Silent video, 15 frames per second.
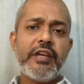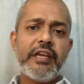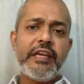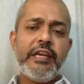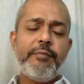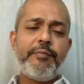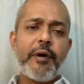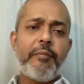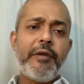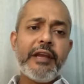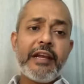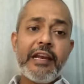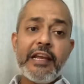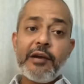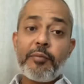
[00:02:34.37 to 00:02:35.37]
he
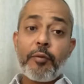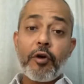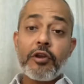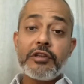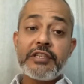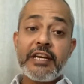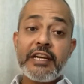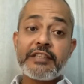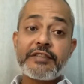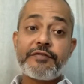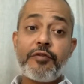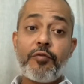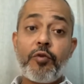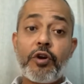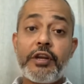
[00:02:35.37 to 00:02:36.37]
publicly apologized
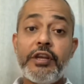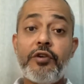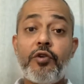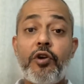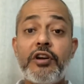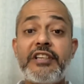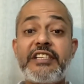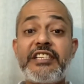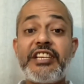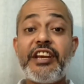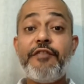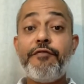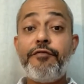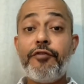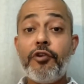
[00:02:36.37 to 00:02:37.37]
for what he called
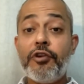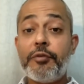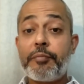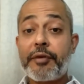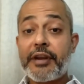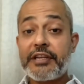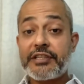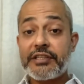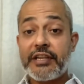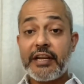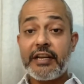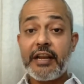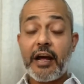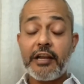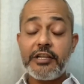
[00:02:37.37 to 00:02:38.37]
shameful oppression
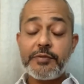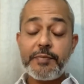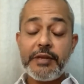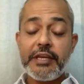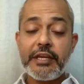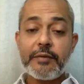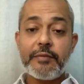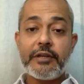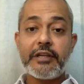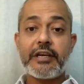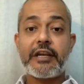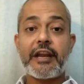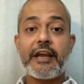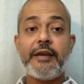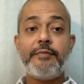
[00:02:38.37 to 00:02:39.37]
and unspeakable
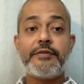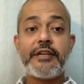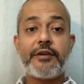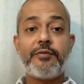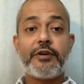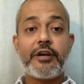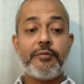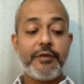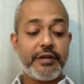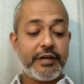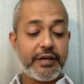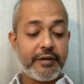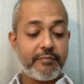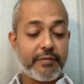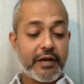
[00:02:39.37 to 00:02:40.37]
crimes that were
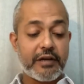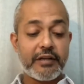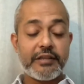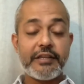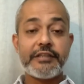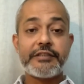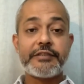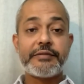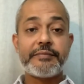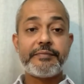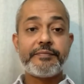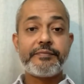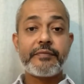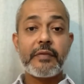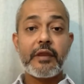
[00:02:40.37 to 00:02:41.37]
committed in Bangladesh.
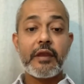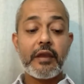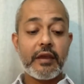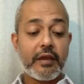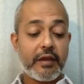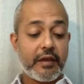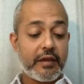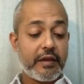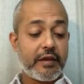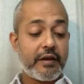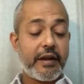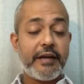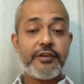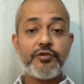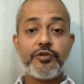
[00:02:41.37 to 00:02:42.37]

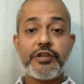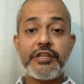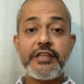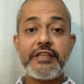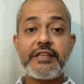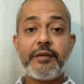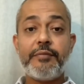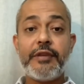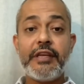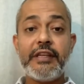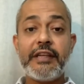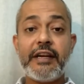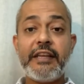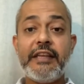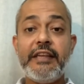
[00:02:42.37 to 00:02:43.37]
Right? So this is something
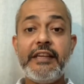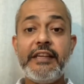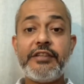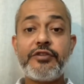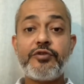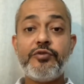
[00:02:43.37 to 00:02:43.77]
that we need